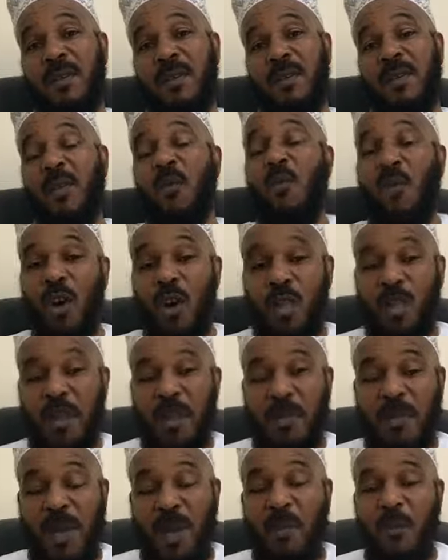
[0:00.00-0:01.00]
The
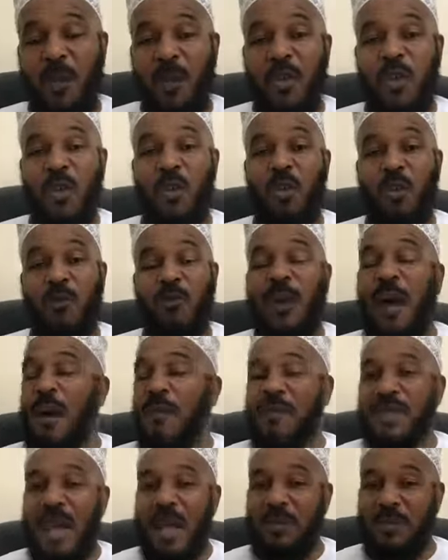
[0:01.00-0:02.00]
worship that we do
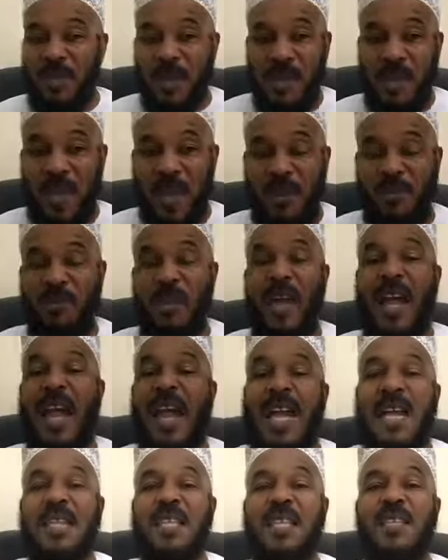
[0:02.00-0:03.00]
5 times a day for
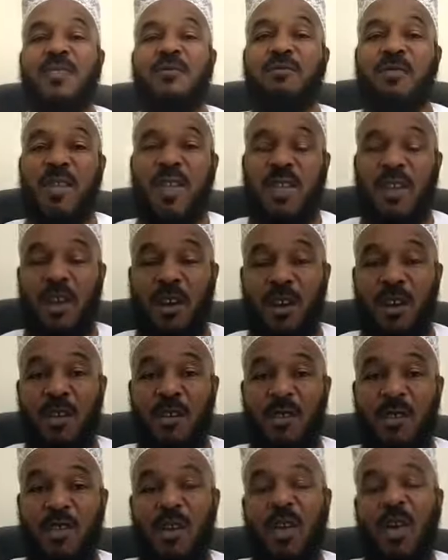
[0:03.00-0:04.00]
83
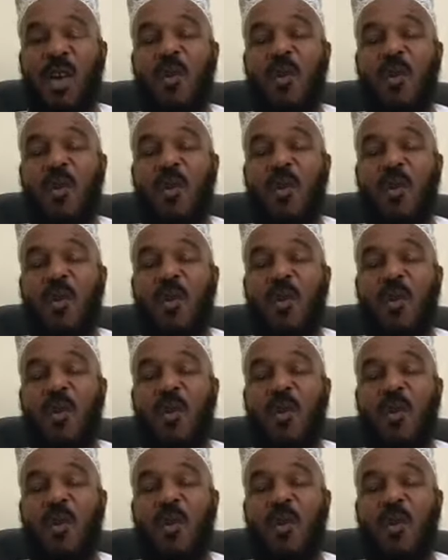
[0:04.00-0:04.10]
years,